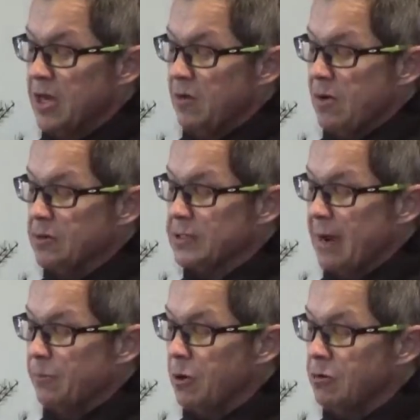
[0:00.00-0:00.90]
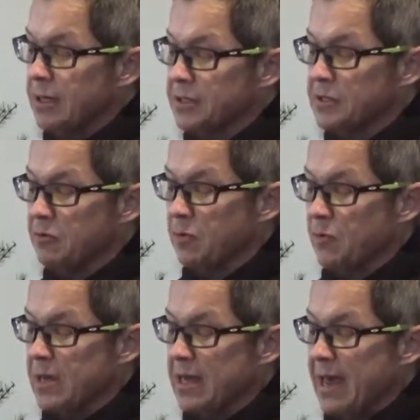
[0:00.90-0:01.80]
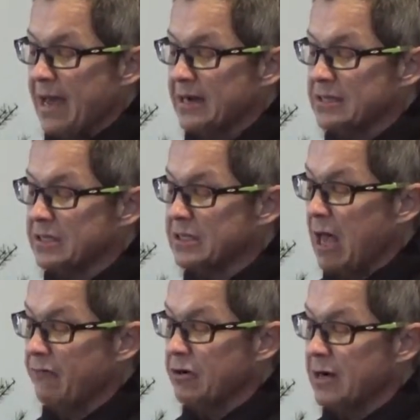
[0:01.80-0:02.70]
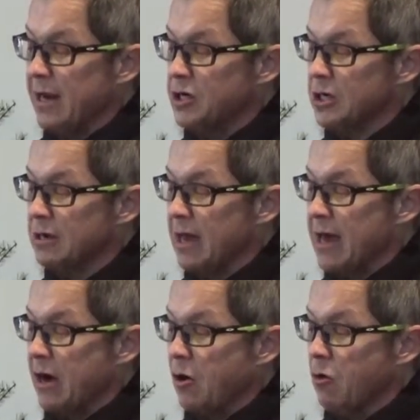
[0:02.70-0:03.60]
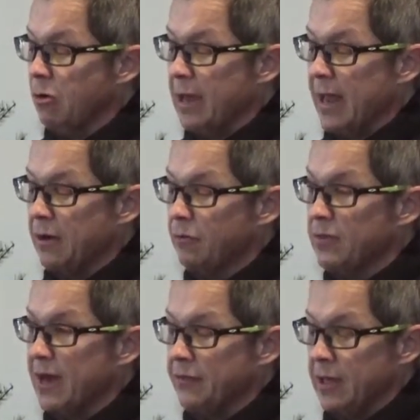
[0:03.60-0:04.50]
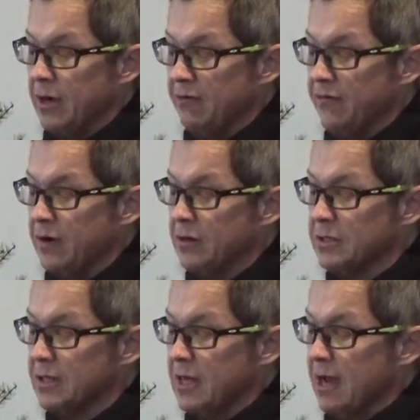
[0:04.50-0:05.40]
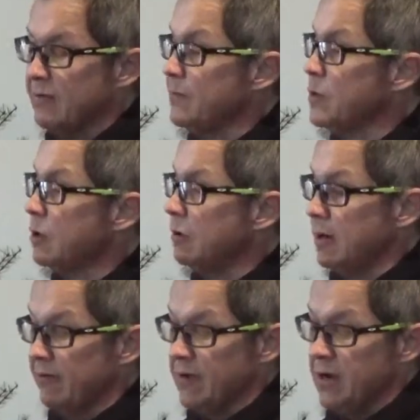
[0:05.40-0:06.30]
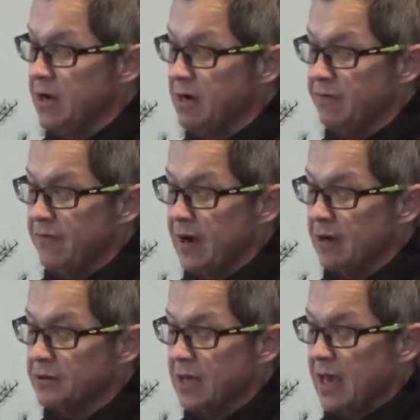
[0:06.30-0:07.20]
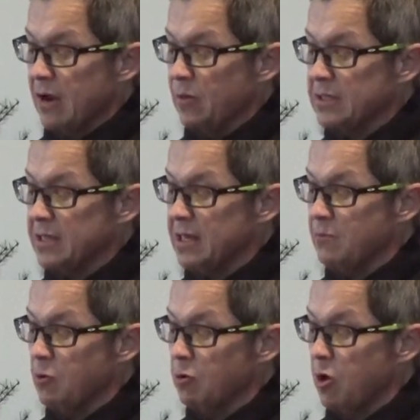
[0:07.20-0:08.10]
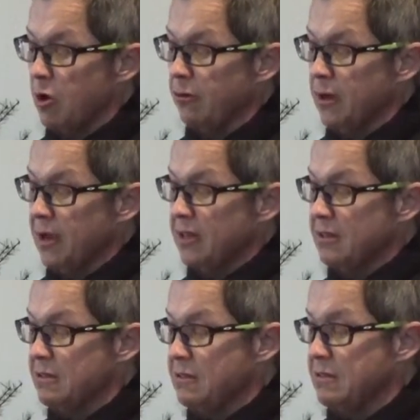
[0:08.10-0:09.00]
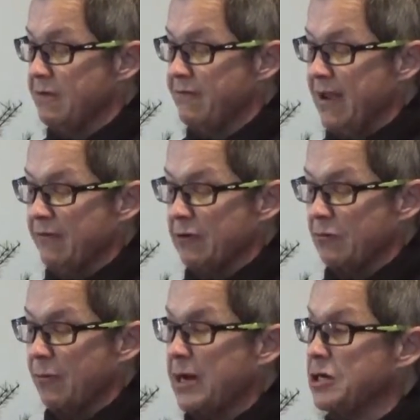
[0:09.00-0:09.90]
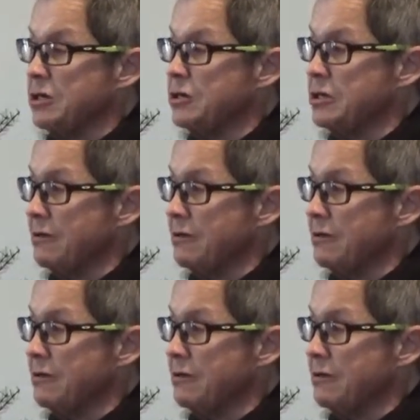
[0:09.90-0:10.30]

We will stop protesting when we can act as a sovereign nation on our own land without the interference of the Bureau of Indian Affairs and what Sitting Bull called the favorite ration